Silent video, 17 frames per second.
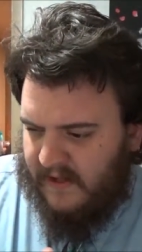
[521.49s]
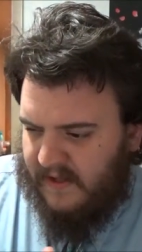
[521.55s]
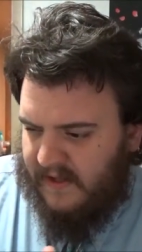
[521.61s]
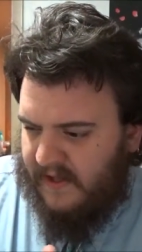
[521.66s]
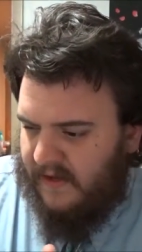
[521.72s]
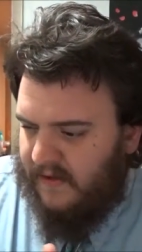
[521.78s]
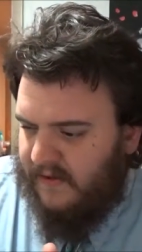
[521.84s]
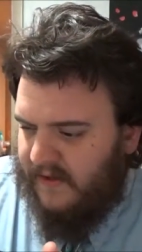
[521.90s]

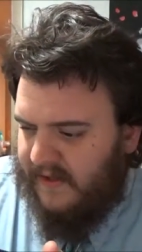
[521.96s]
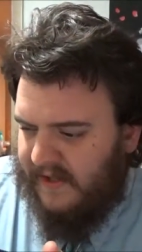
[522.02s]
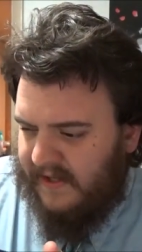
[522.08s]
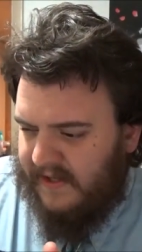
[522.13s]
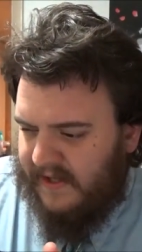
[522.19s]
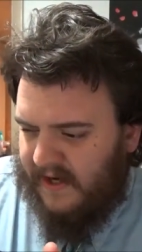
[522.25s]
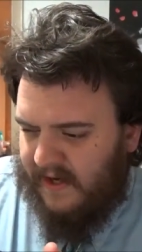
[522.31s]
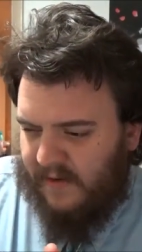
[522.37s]
the only
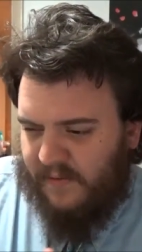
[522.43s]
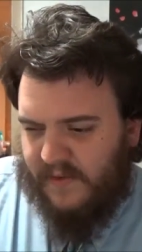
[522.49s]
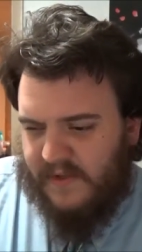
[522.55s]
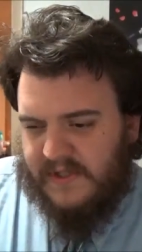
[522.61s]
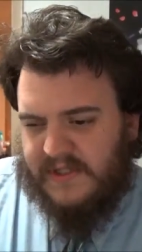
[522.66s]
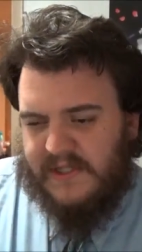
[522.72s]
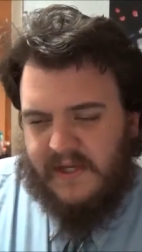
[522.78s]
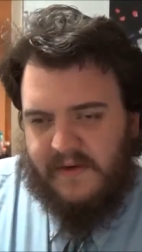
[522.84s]
thing that I
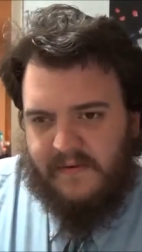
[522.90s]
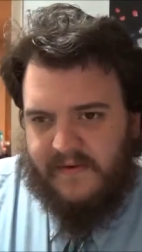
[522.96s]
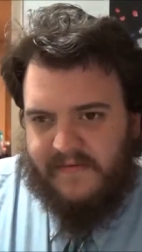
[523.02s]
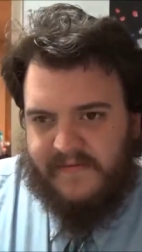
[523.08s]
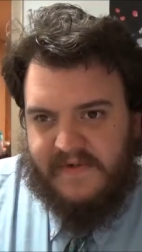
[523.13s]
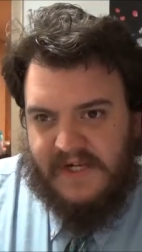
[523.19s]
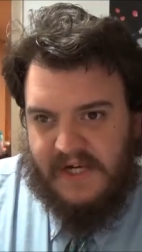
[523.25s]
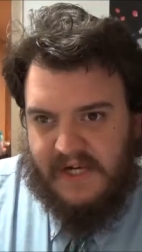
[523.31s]
wish they would
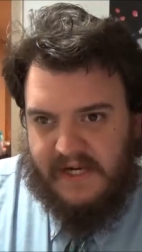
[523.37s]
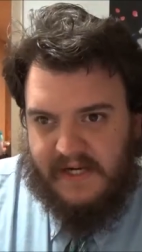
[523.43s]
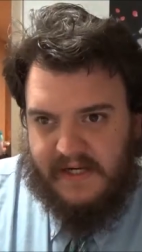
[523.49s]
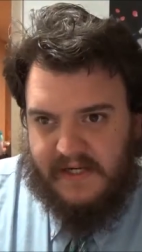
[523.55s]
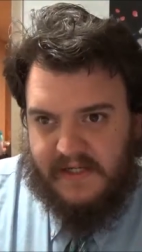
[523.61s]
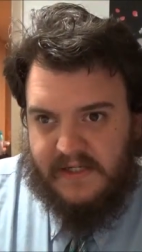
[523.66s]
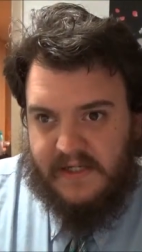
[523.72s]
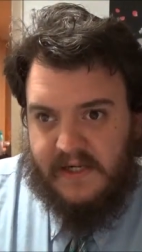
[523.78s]
have
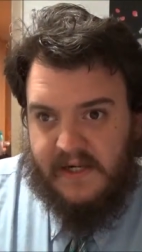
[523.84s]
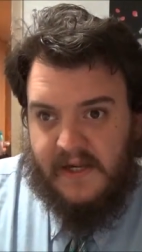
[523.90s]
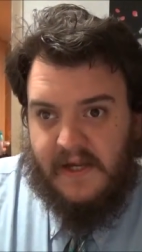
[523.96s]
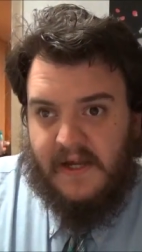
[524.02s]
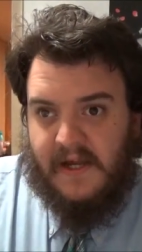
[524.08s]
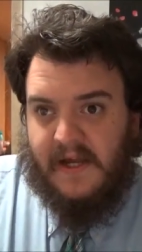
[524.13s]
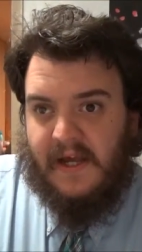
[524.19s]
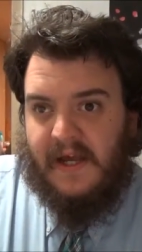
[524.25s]
changed,
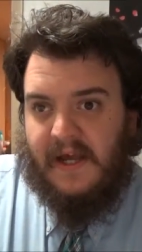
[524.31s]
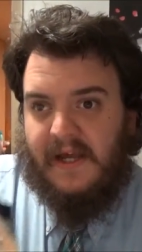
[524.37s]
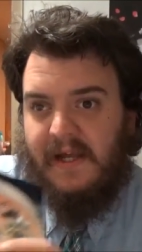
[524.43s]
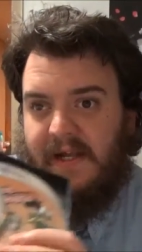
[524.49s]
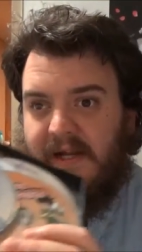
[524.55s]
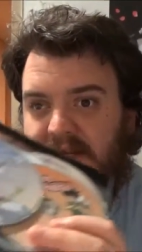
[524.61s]
and